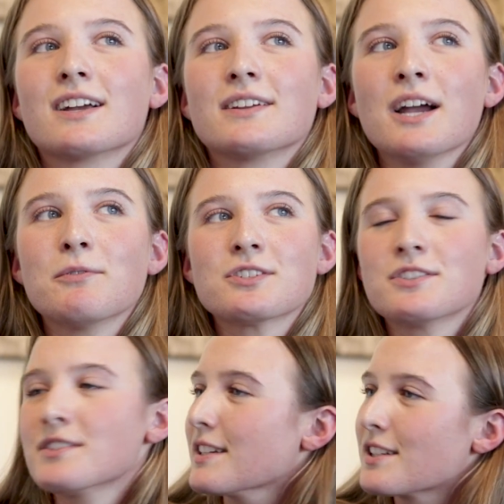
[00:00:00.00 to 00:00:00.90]
yeah, we should
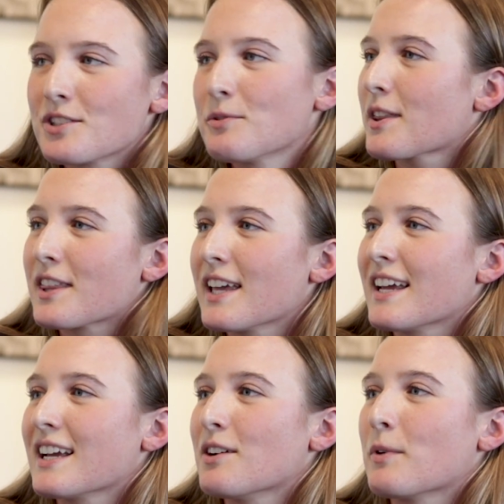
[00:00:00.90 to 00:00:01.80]
just like do a
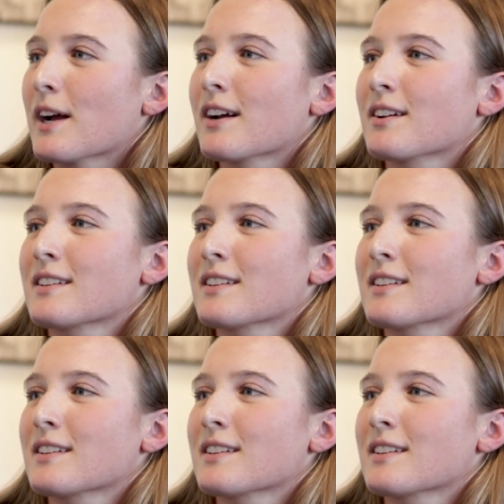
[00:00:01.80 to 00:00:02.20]
thing where,